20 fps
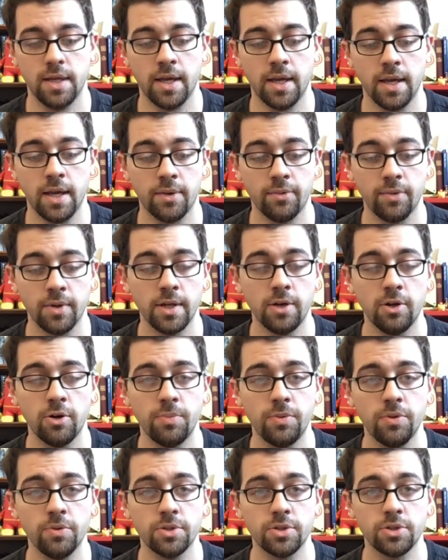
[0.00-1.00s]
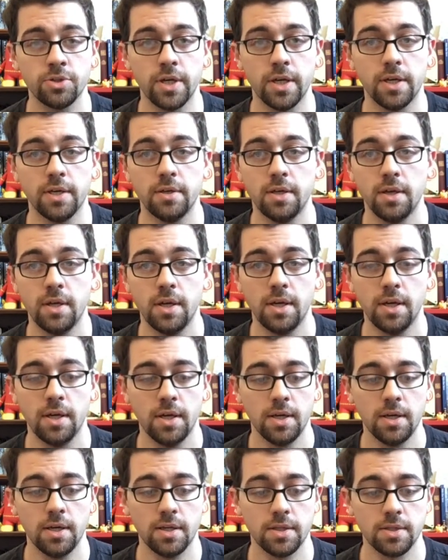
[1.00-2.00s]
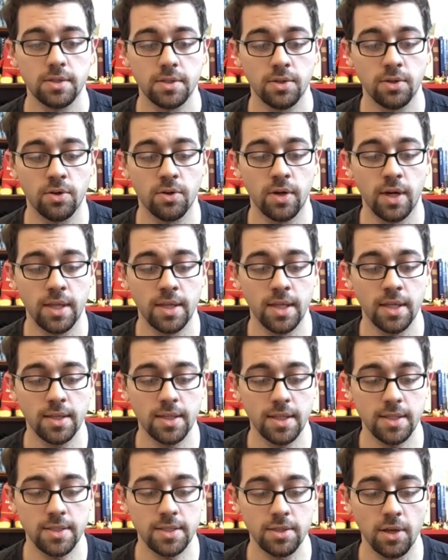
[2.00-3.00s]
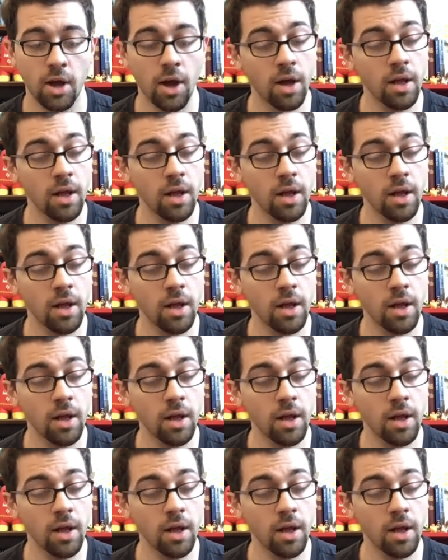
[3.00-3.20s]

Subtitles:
And I really hope you enjoy it. So I think that's